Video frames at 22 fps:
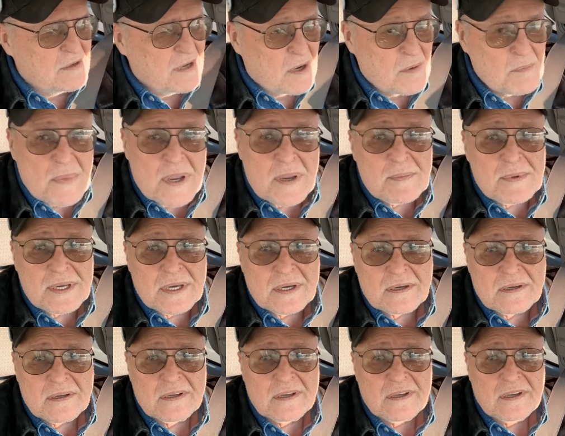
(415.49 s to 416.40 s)
I may
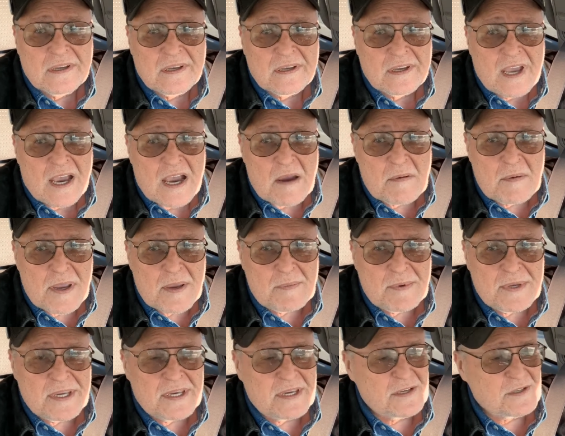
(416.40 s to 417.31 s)
be
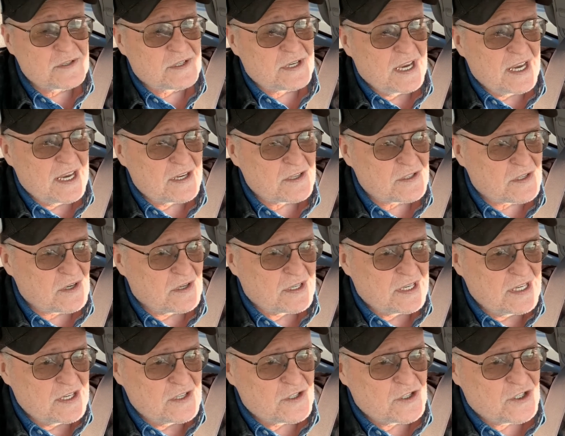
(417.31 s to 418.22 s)
his guest on
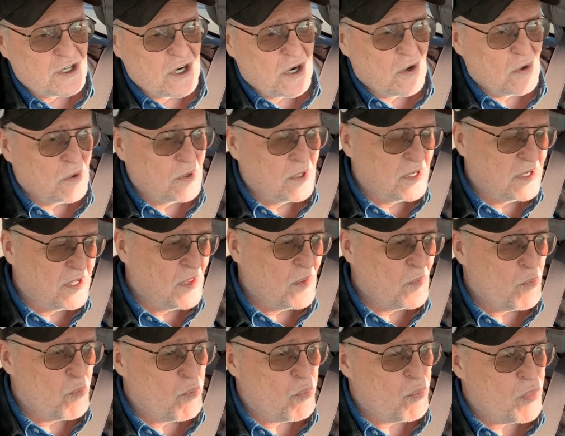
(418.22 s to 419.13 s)
his show
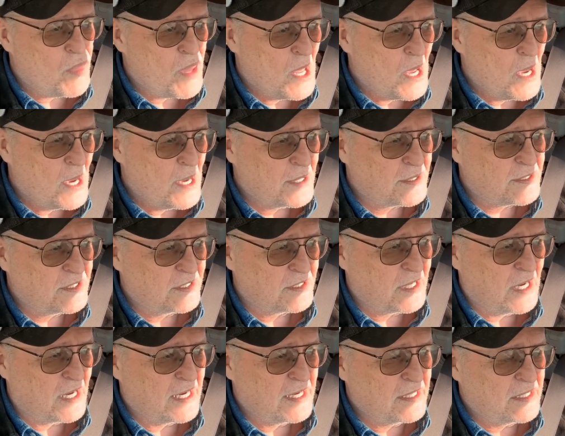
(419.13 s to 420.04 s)

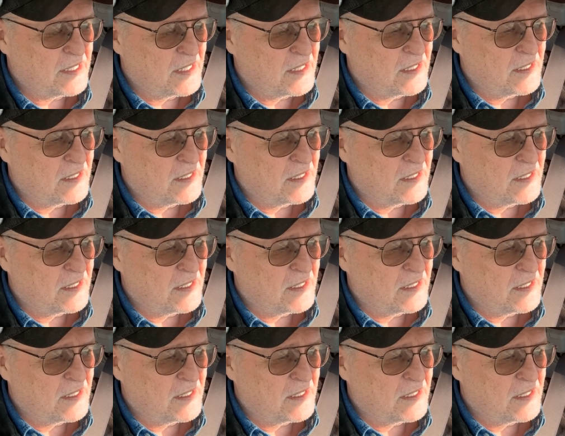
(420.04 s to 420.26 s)
tonight.